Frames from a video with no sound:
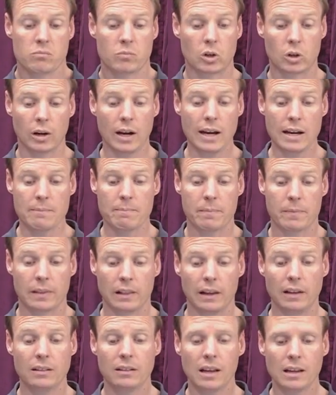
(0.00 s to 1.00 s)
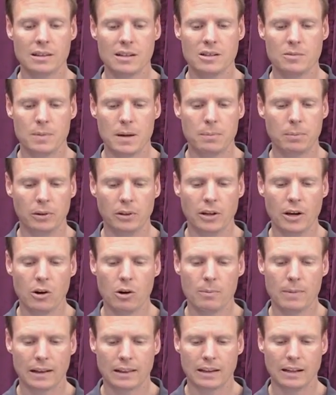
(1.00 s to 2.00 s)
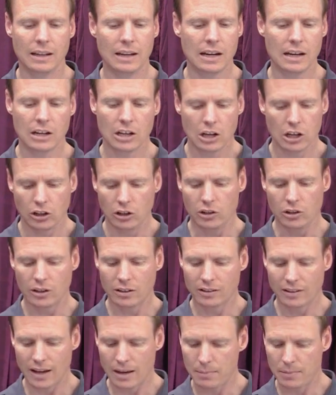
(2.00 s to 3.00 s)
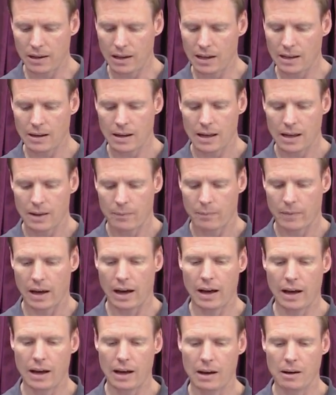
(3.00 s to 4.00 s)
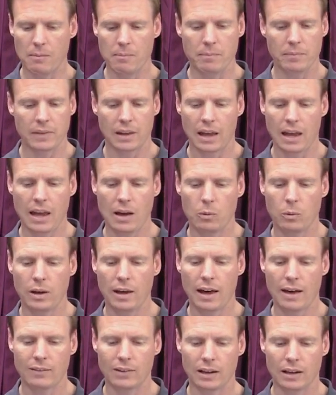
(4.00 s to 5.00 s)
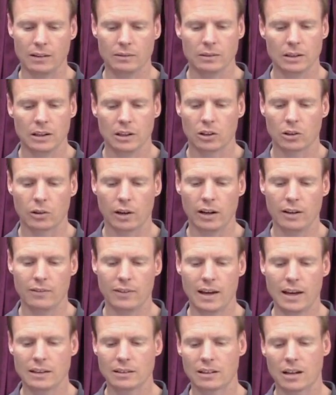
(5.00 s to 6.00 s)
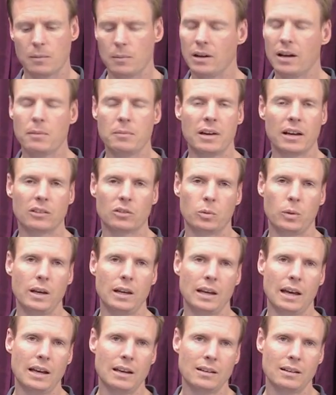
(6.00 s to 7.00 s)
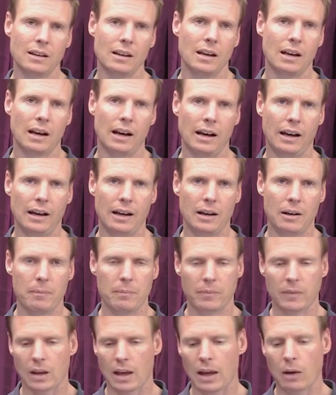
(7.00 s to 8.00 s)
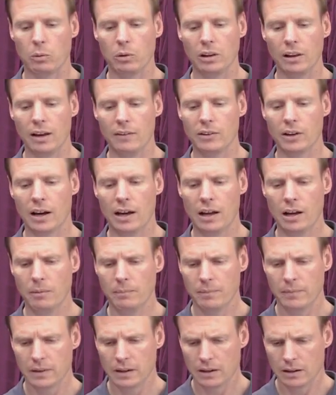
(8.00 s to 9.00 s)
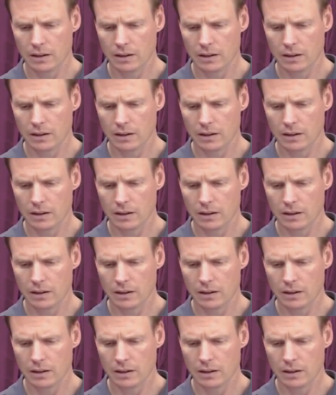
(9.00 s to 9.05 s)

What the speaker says: great, let's let these people know about the need. You can type in, hey, we have a great event coming up next weekend, and we'd love your help.